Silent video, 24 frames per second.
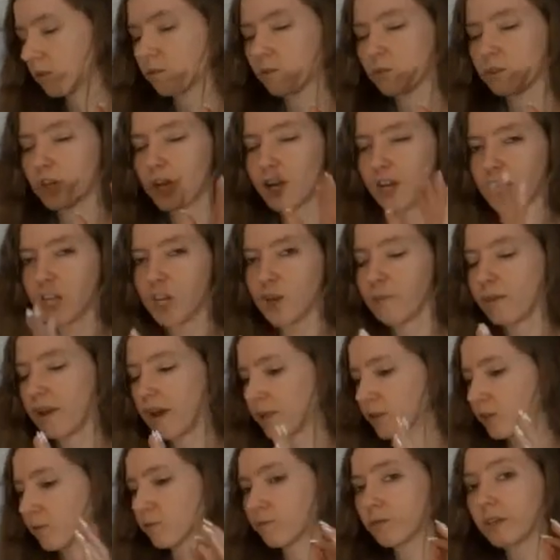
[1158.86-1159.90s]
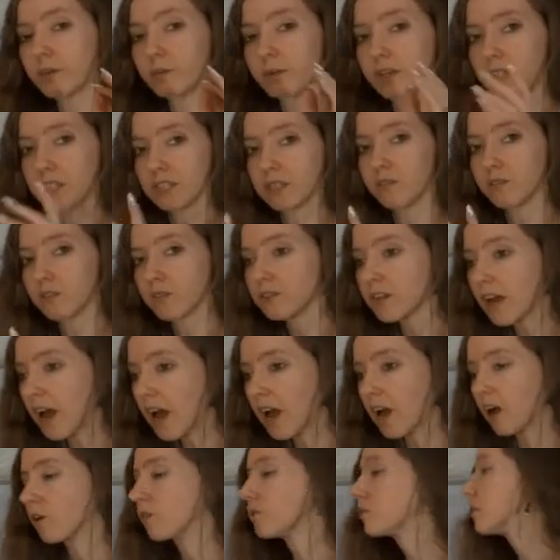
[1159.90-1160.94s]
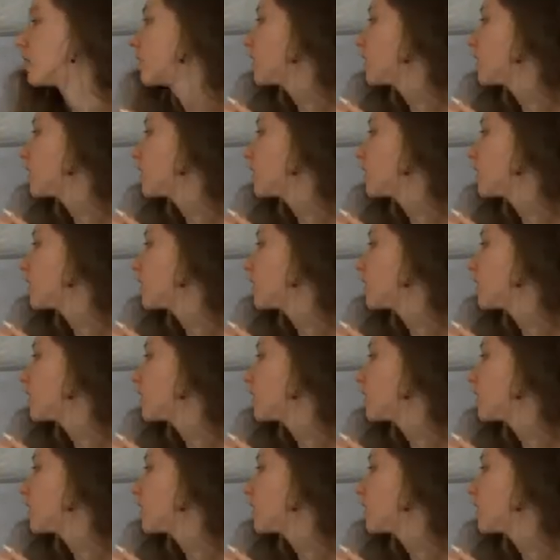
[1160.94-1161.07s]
talking about the frequency of sound,